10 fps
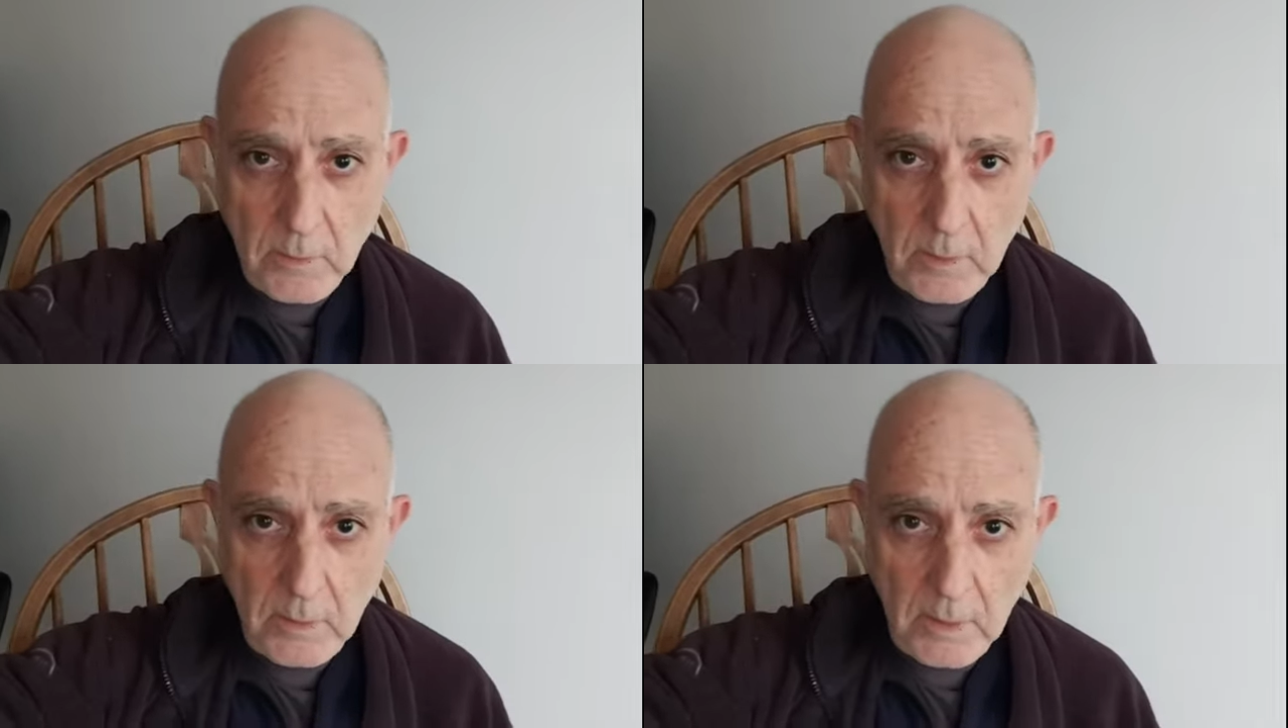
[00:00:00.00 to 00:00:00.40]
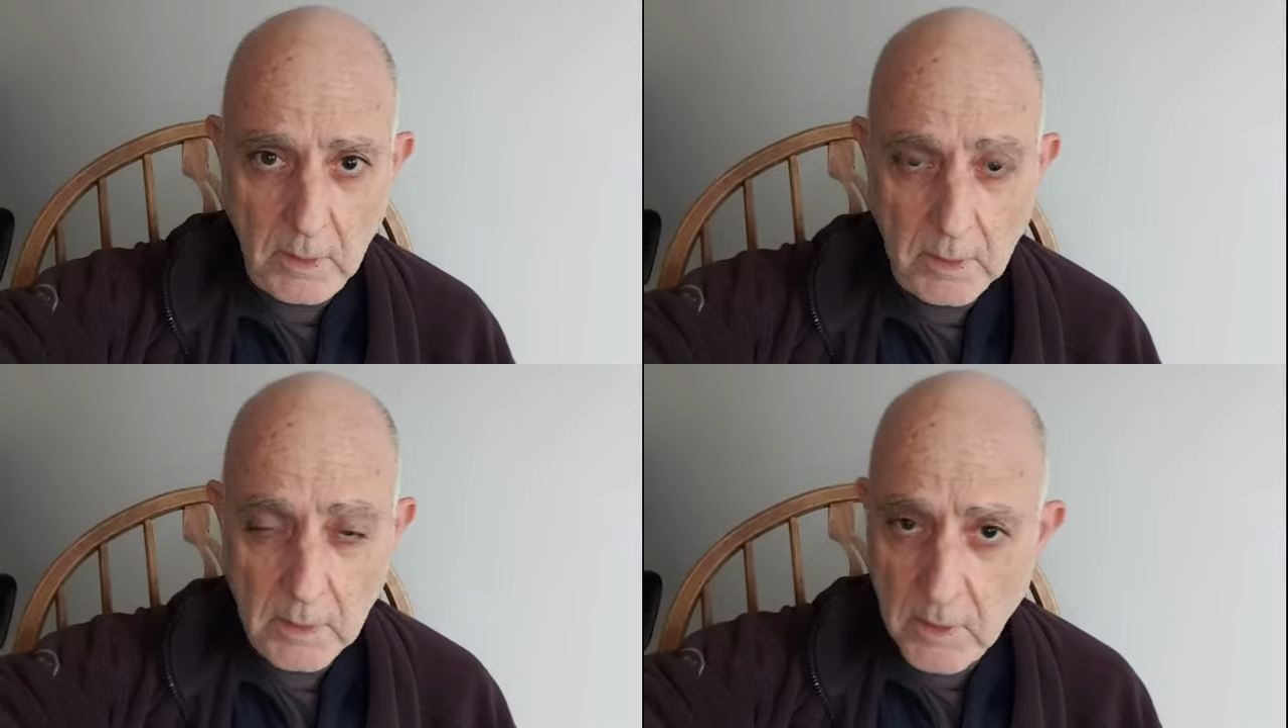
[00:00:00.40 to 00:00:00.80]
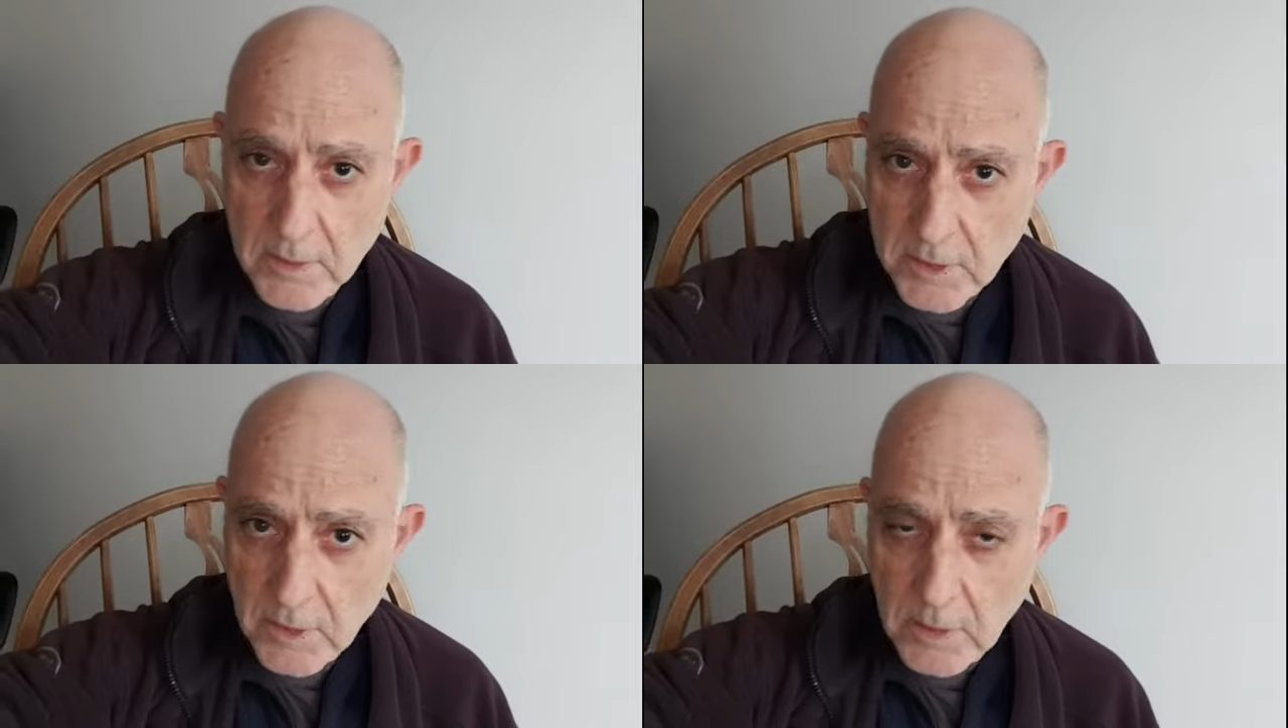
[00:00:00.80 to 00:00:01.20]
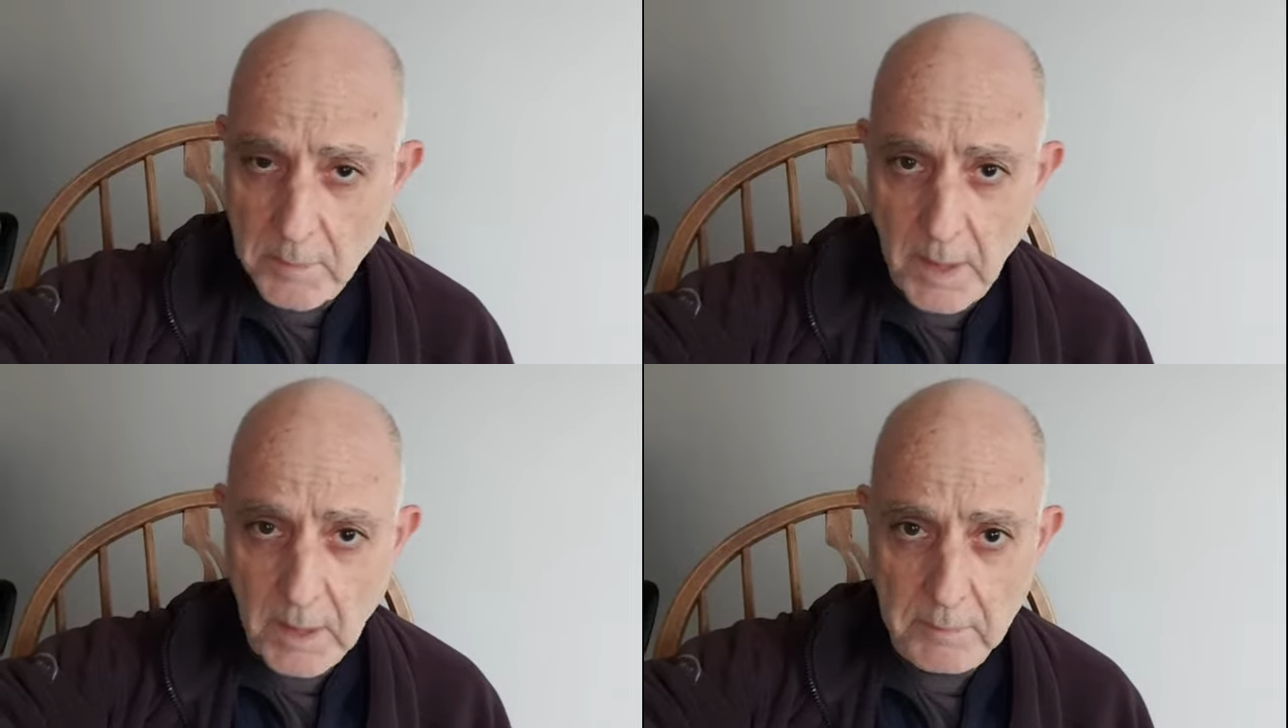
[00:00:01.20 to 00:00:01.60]
were a little concerned
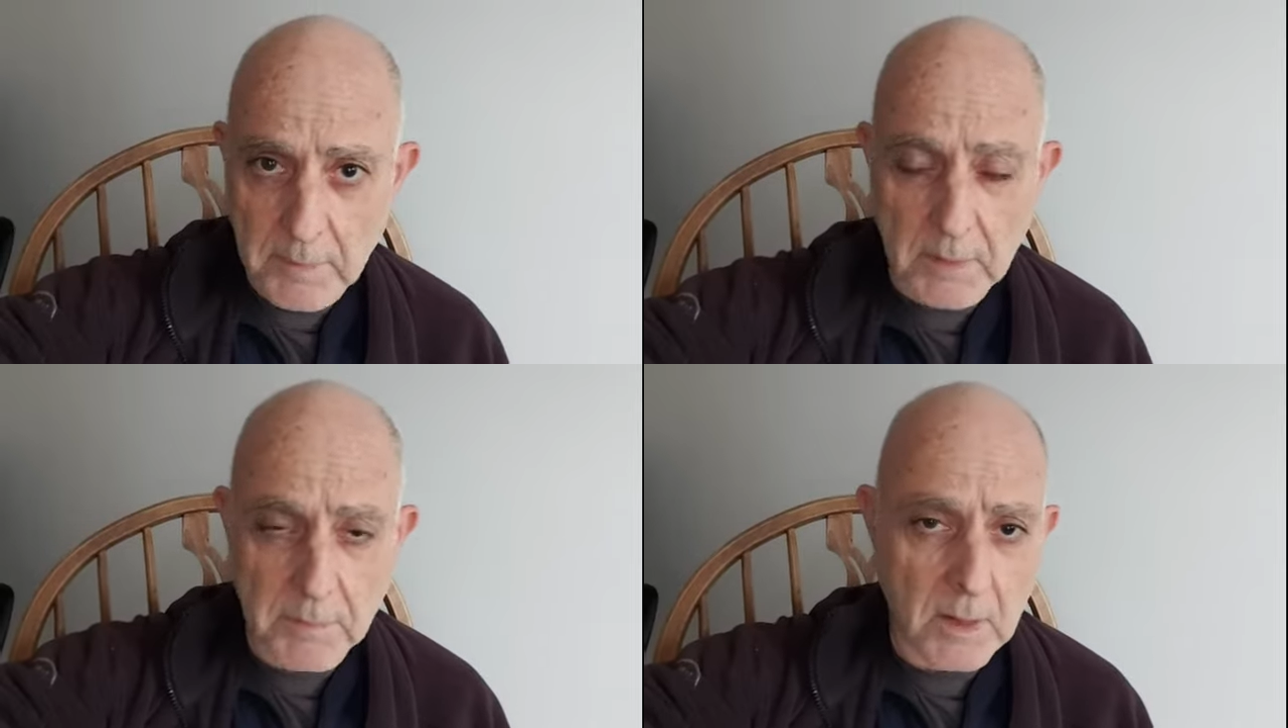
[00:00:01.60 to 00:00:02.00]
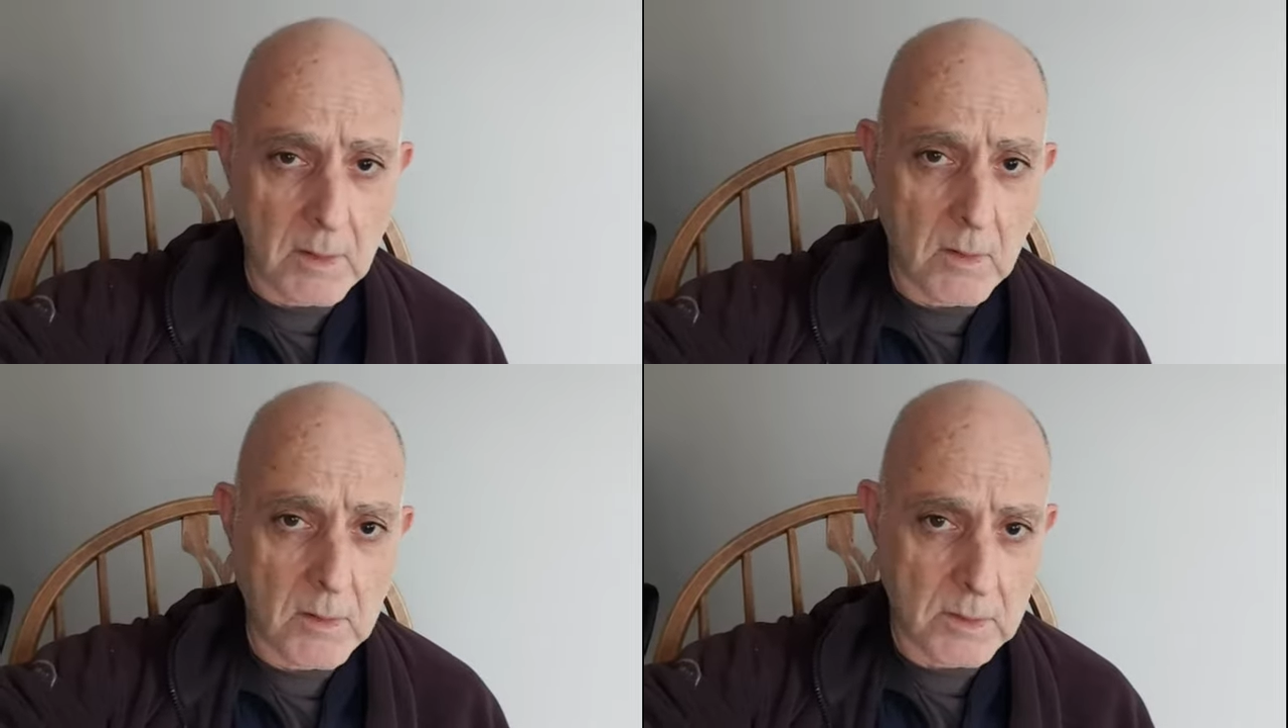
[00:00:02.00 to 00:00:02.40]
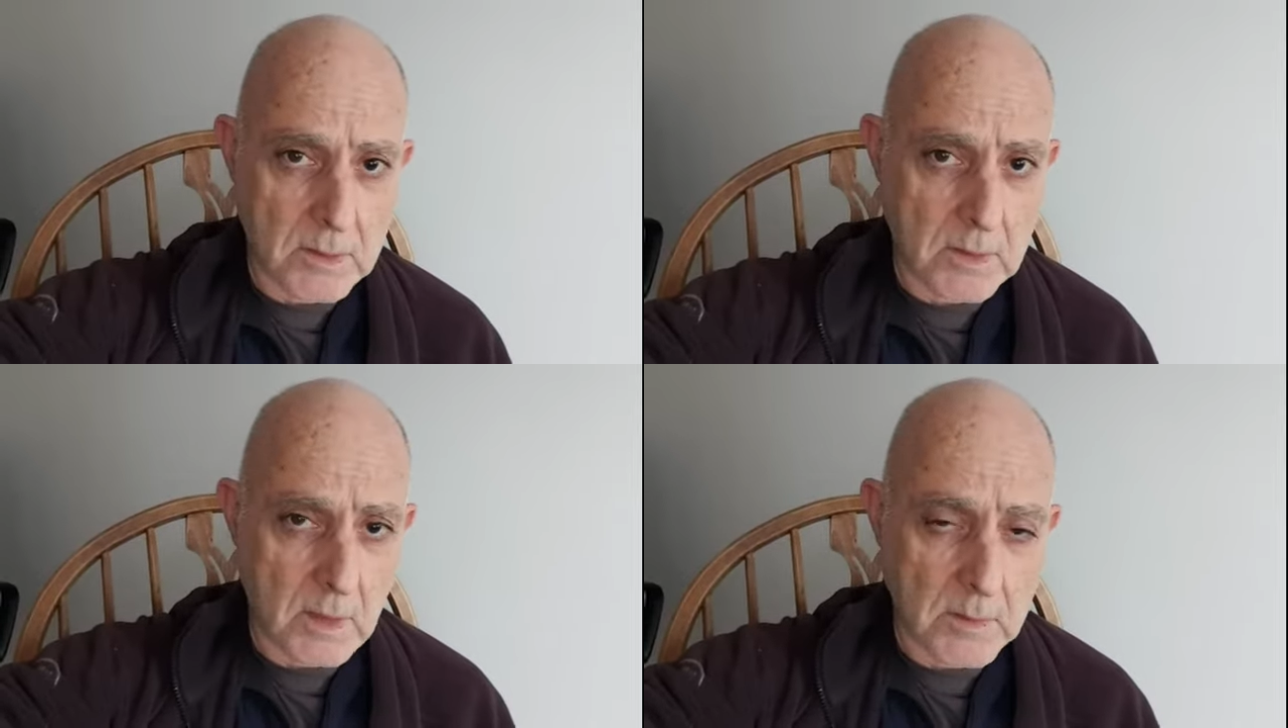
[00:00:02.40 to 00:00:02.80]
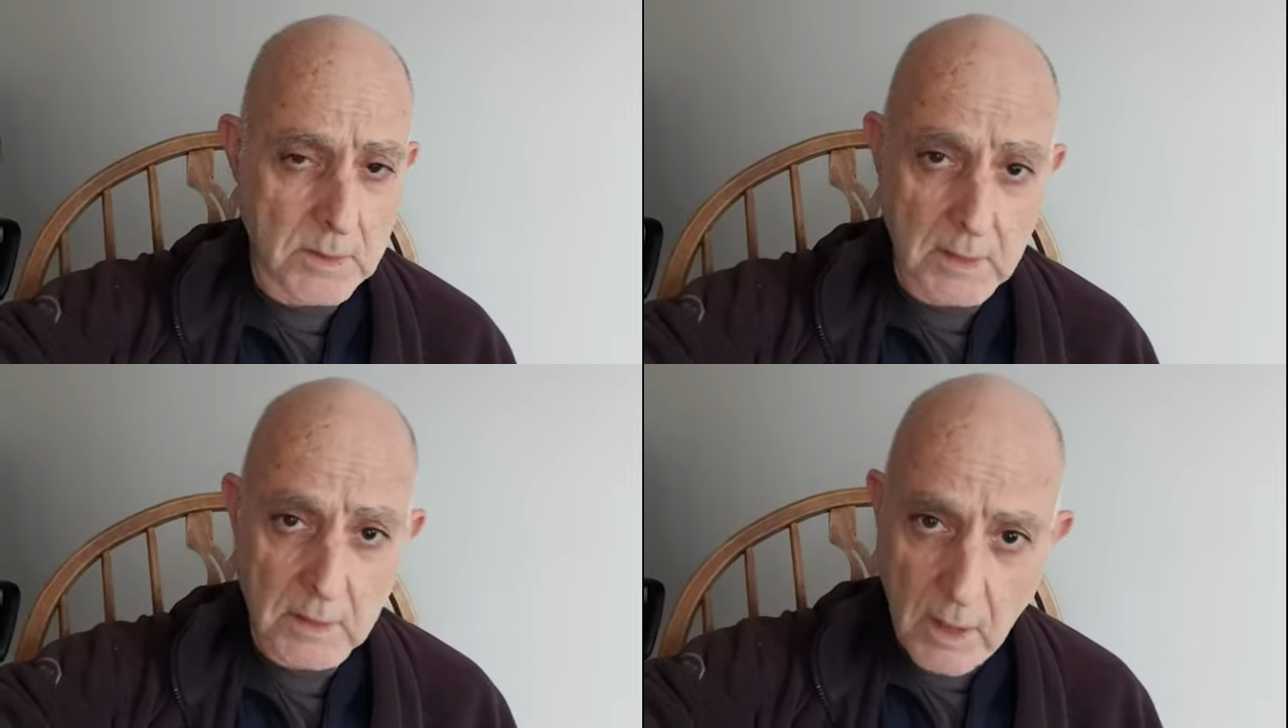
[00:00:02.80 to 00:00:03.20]
about me because I was a
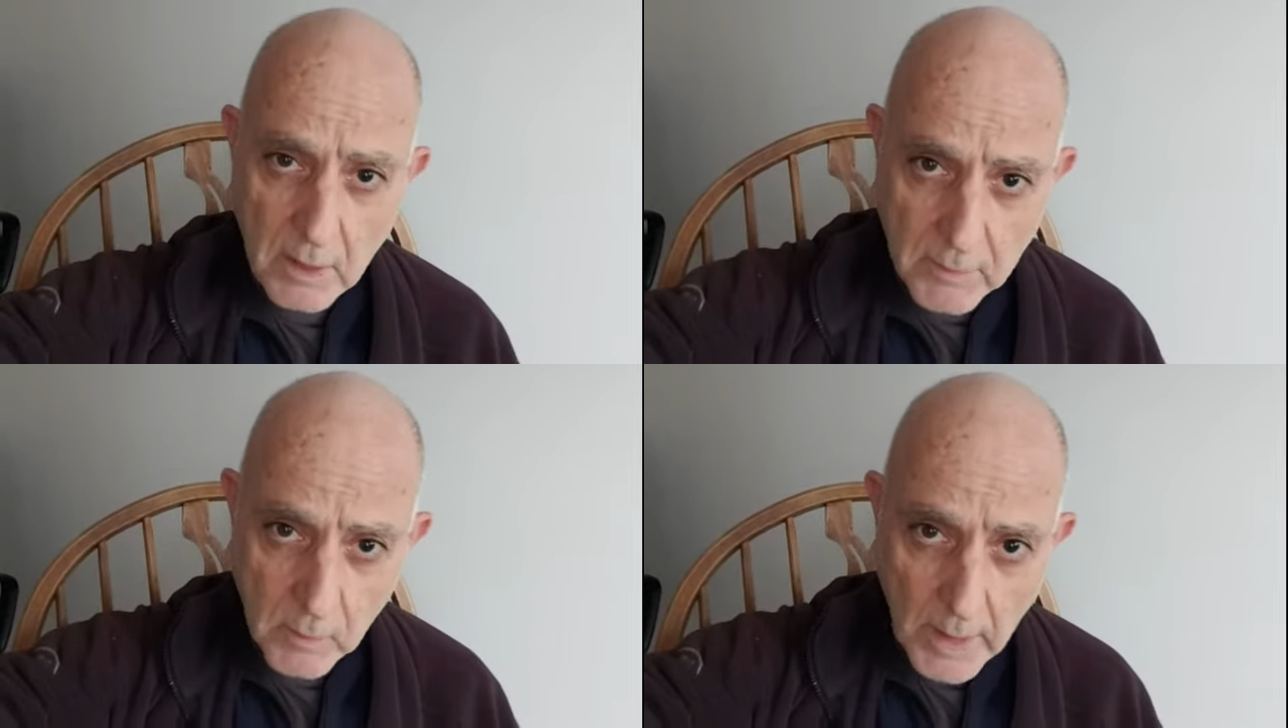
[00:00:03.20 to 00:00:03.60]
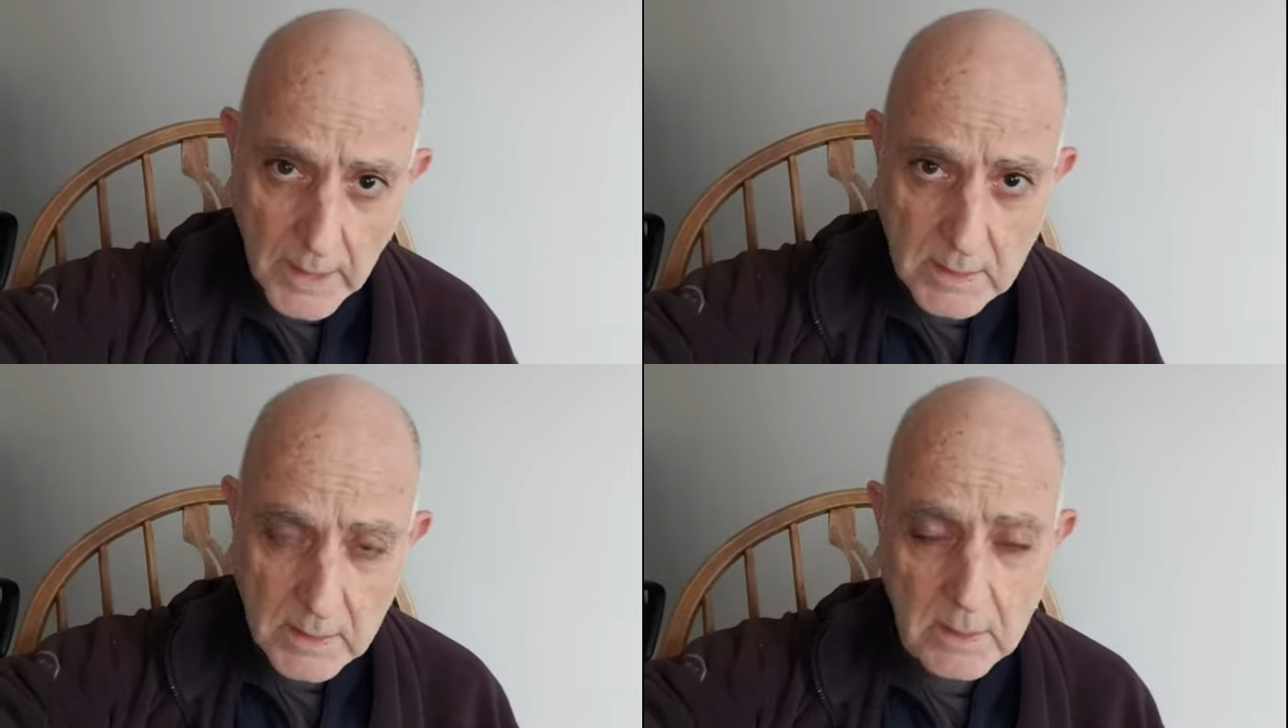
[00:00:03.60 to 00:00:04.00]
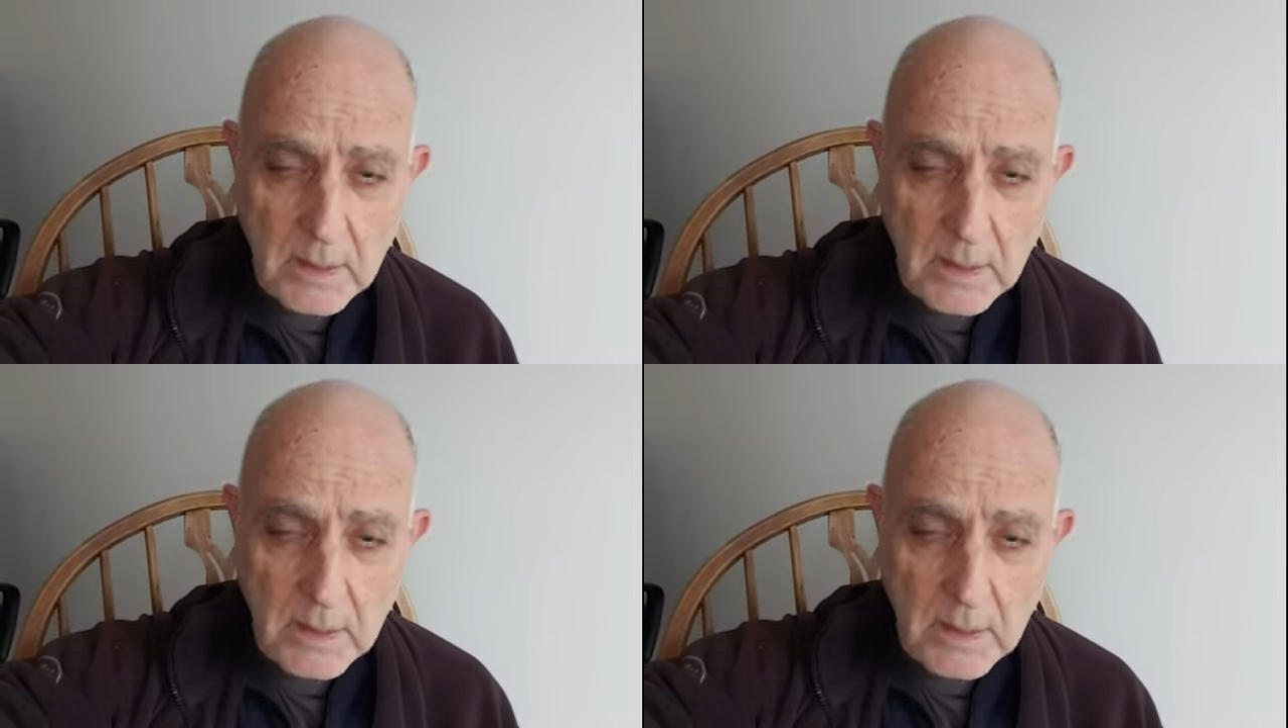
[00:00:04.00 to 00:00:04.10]
little overweight